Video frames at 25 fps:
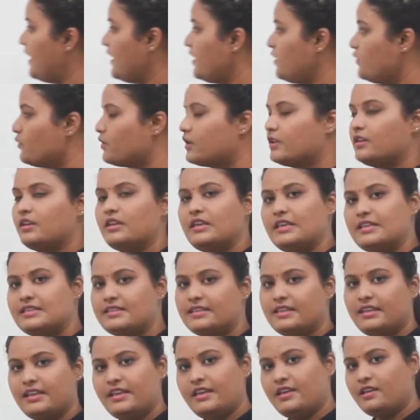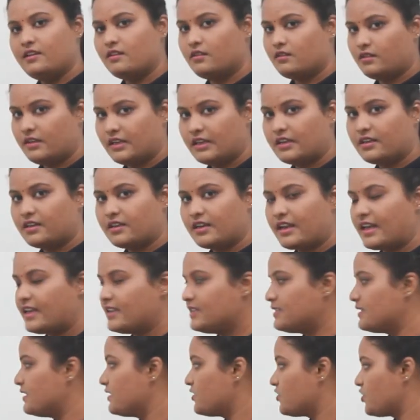you can easily
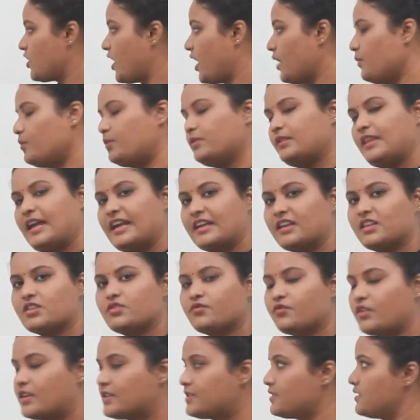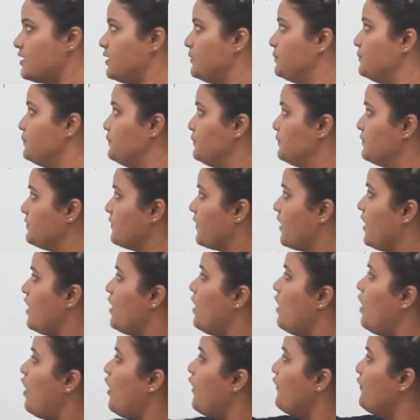recognize the shape, that is frustum
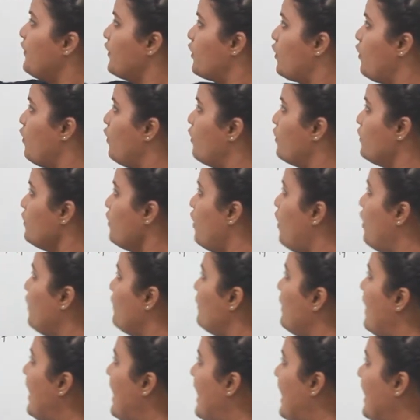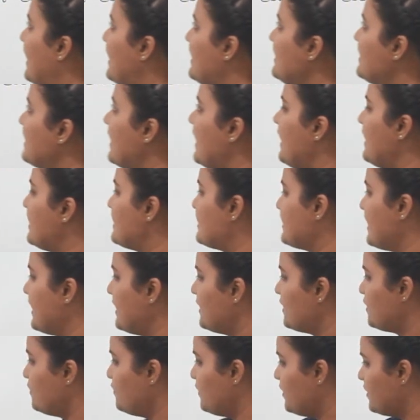of a cone of height 8
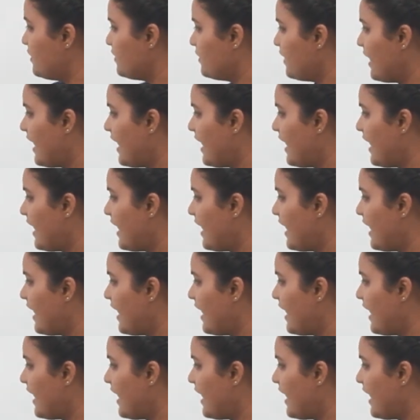centimeter.